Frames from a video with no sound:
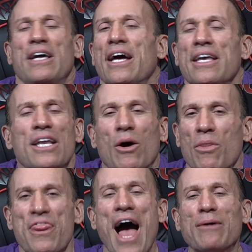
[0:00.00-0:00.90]
you know,
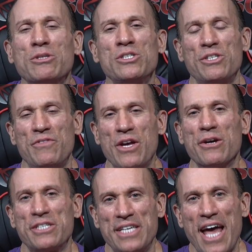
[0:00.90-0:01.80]
thousands of
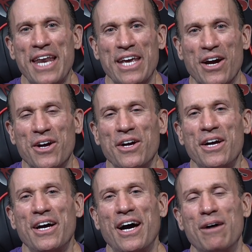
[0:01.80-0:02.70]
years to get here.
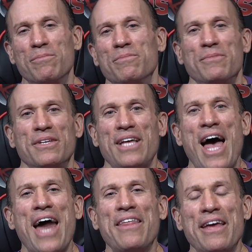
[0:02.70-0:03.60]
Um,
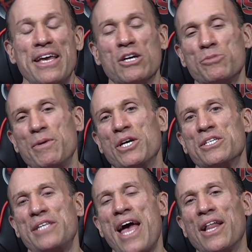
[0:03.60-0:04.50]
how did it, he goes
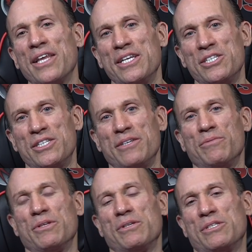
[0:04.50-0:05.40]
because aliens
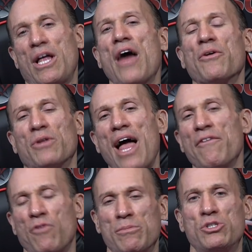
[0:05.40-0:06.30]
because other life
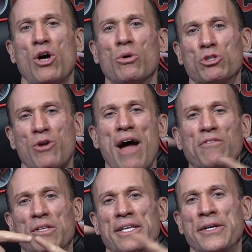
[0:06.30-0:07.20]
forms don't
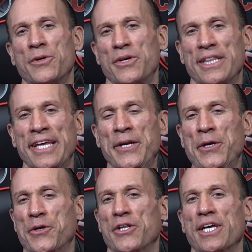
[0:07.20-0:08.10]
travel linear,
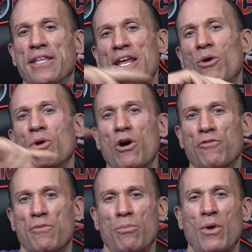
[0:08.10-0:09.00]
linearly. They don't go
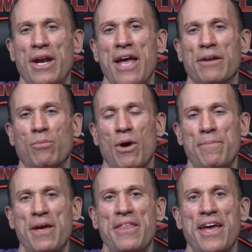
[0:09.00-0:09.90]
from yeah. point A to point
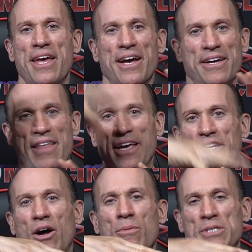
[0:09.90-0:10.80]
B. They they can
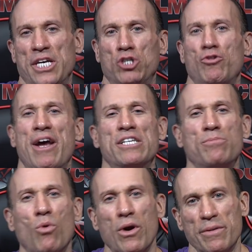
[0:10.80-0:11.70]
almost like
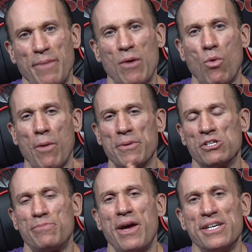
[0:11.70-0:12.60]
transport by warping
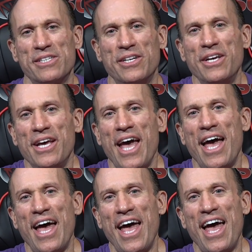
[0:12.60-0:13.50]
space. Yeah, and, but it's
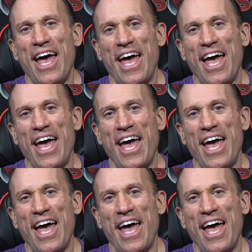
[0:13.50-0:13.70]
almost like I